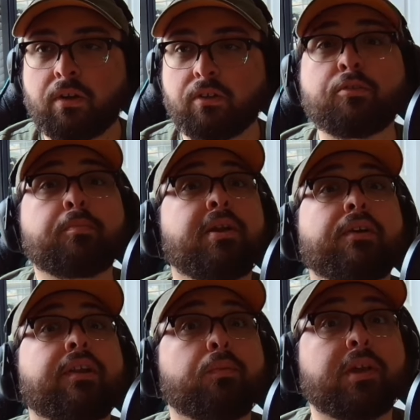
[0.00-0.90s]
are
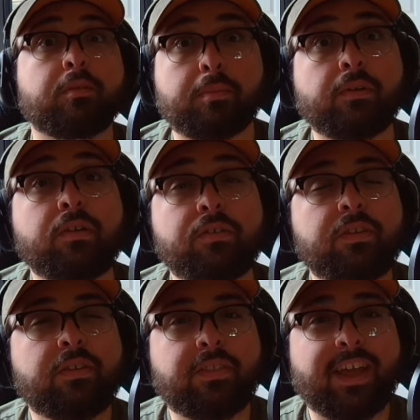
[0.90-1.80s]
spirit whisperers,
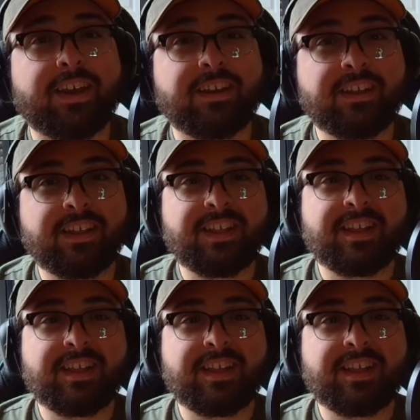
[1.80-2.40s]
that